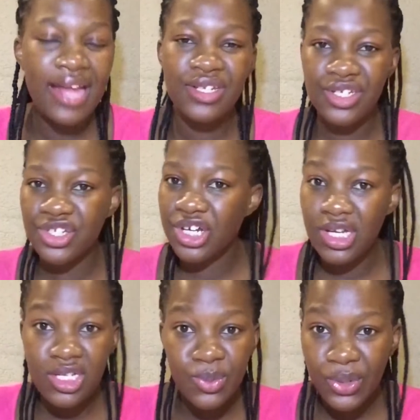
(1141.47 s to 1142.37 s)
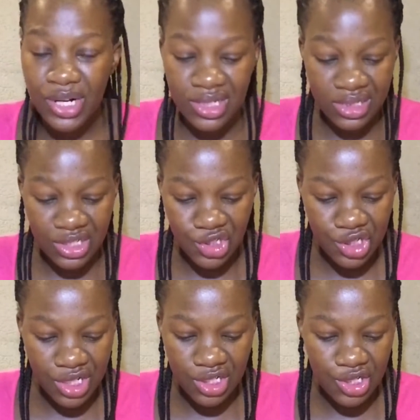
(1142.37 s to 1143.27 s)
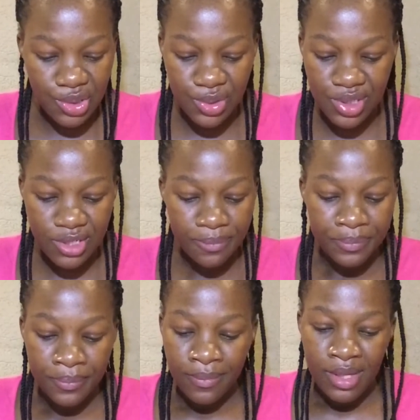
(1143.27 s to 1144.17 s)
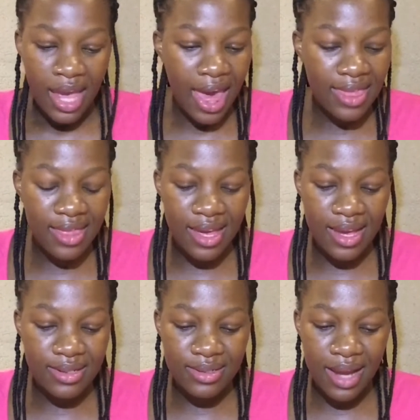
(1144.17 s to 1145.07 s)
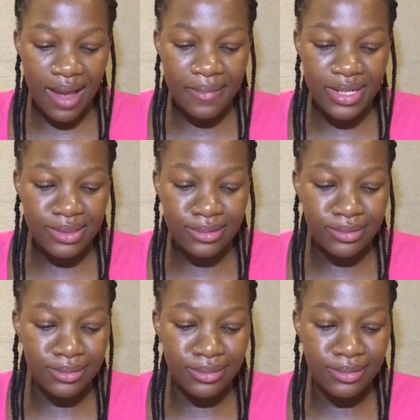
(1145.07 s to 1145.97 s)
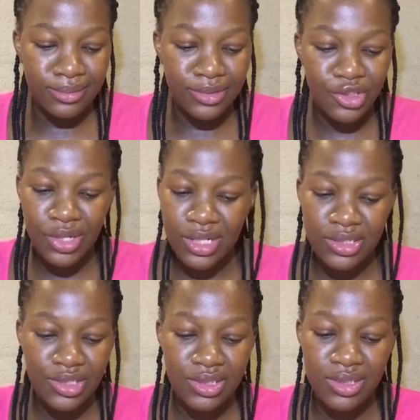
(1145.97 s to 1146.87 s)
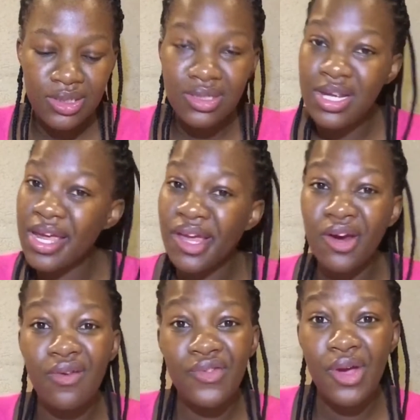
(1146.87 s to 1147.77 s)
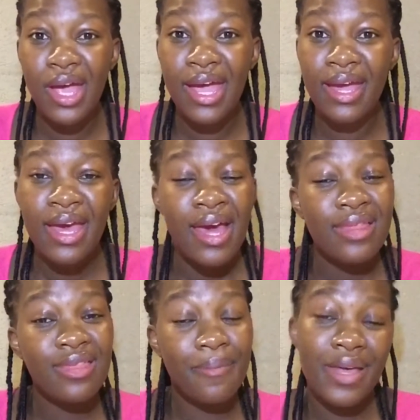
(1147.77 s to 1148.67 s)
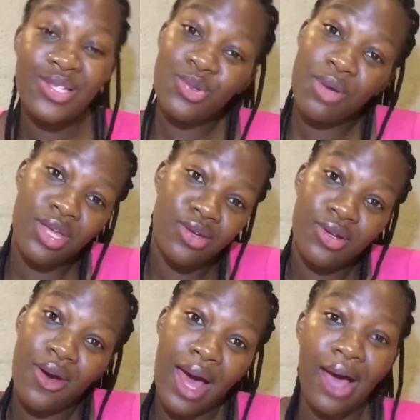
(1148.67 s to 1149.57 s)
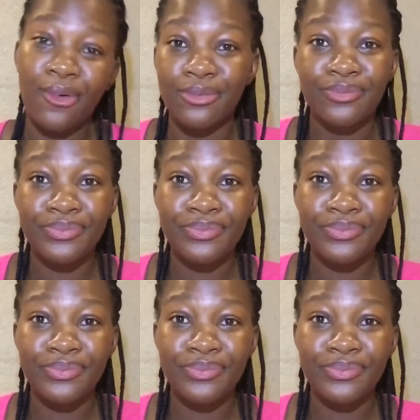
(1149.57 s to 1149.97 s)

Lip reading: anti-jerky products that you can use. And then you can just take care of your hair the best way you know how.